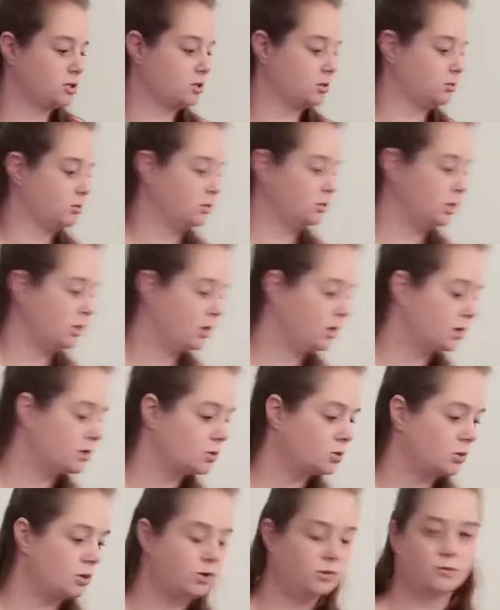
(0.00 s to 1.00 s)
do is
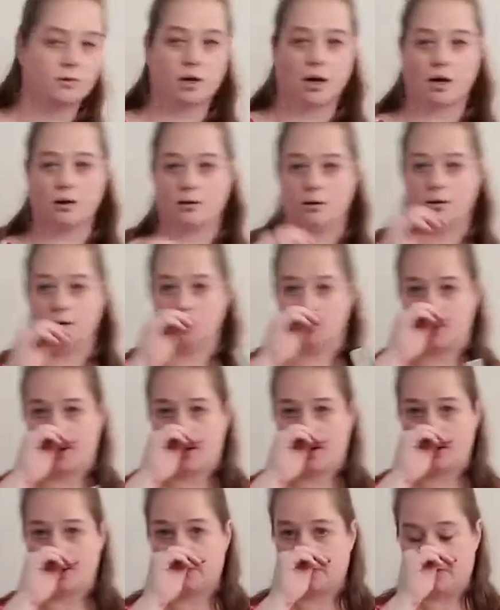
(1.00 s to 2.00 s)
when you've cut all your
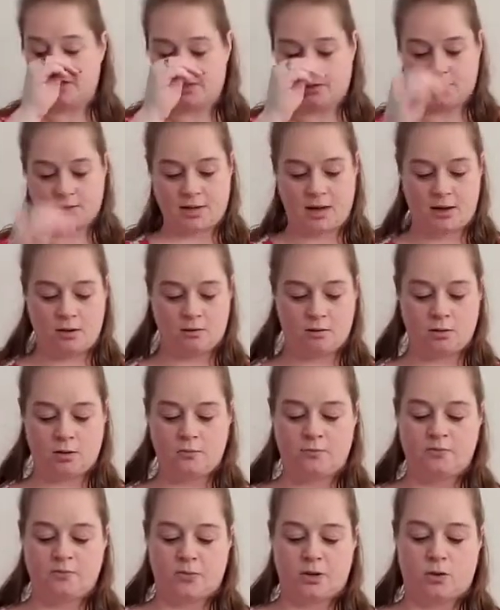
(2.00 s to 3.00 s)
pattern pieces out,
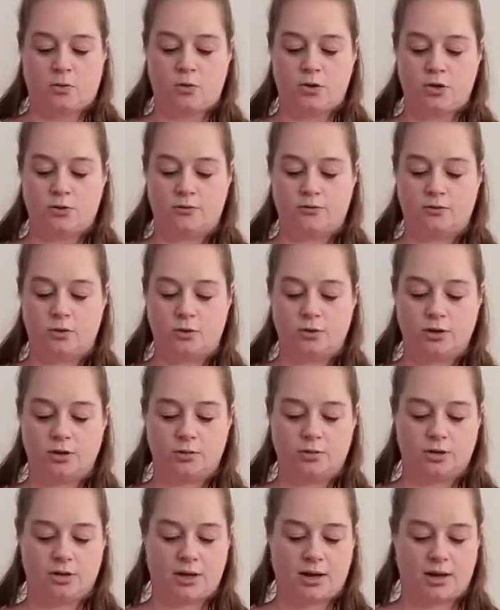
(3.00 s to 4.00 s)
when you fold
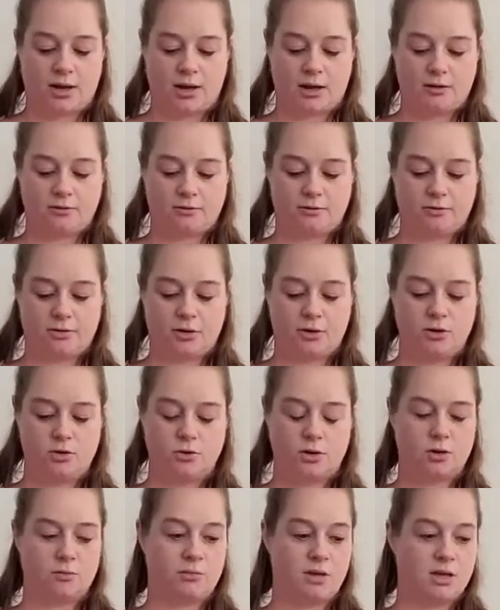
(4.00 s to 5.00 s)
them in half, you
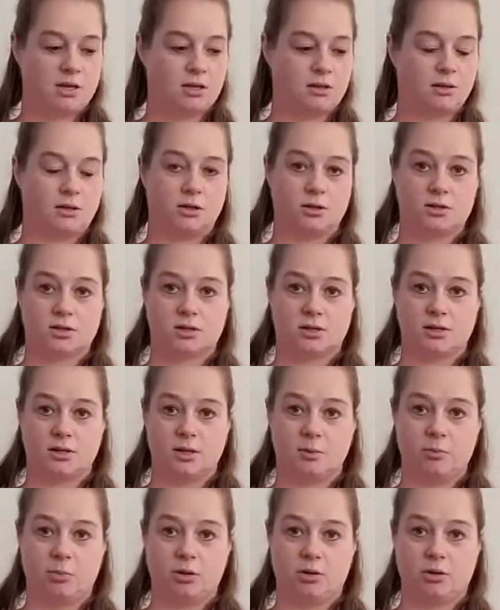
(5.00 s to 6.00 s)
can make a little
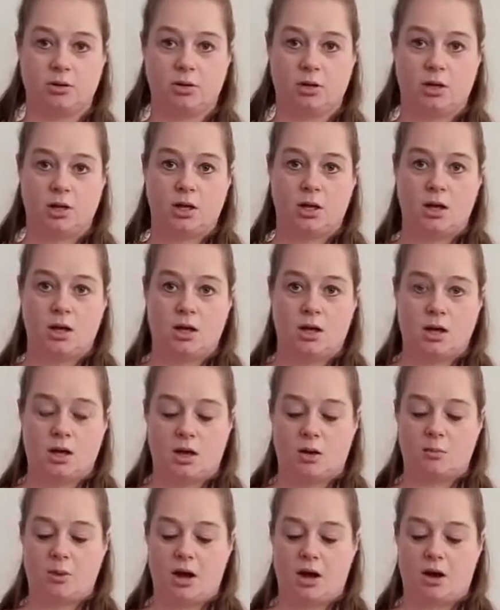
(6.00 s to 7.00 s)
snip
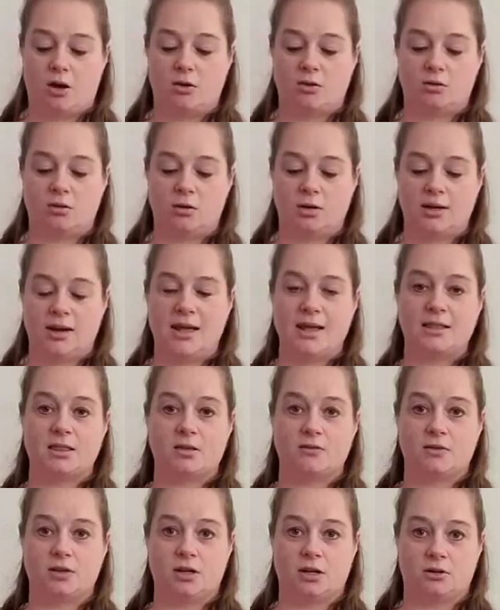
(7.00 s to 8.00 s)
about 1/8
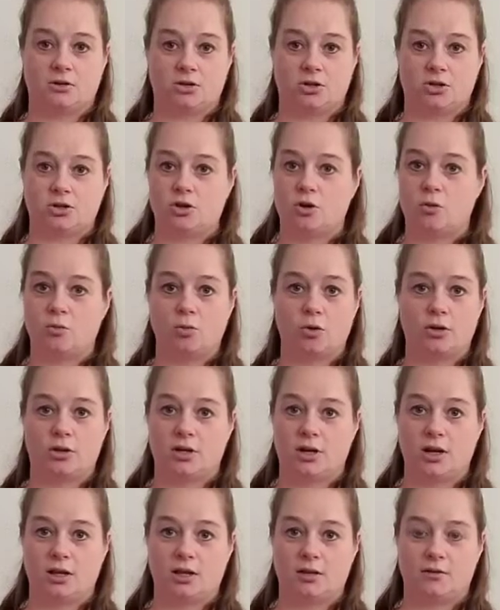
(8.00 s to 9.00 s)
of an inch, no more than
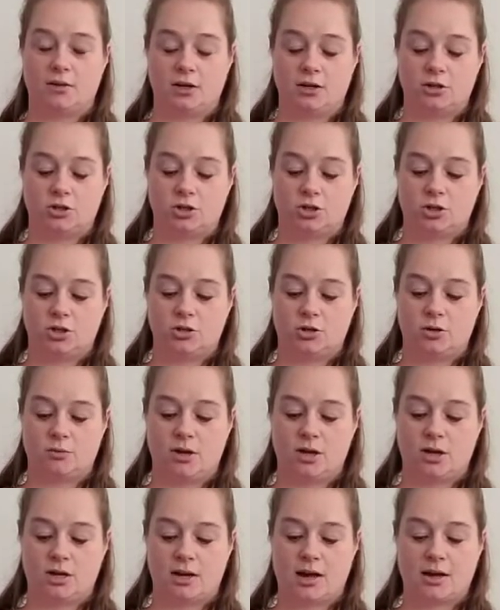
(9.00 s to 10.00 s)
1/8 of an inch. You can
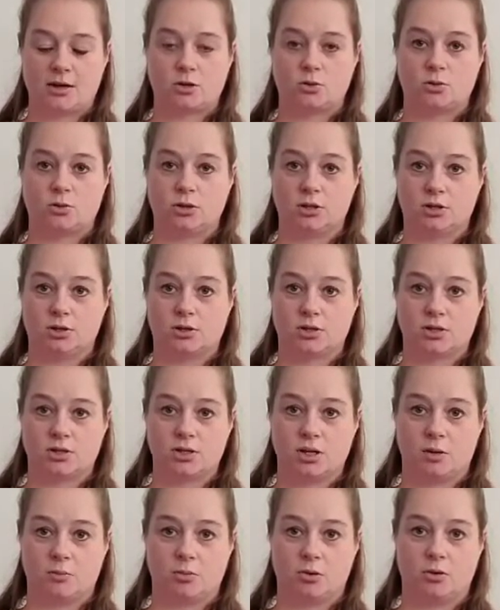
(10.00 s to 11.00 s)
make an actual little
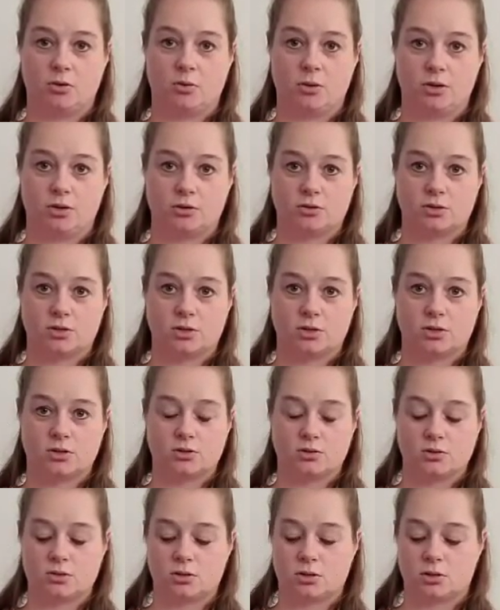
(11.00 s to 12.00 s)
snip with your
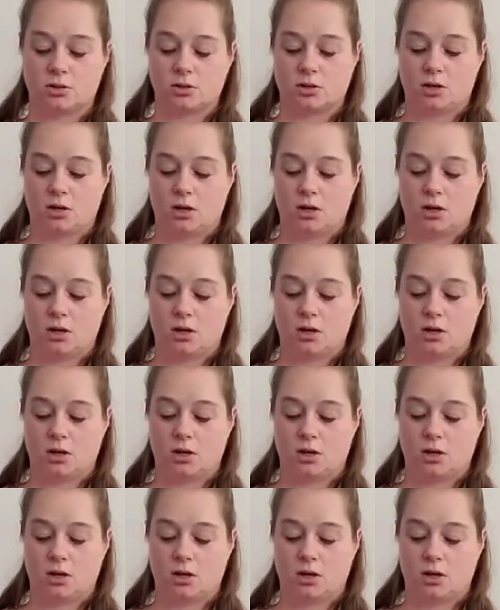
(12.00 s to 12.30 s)
scissors,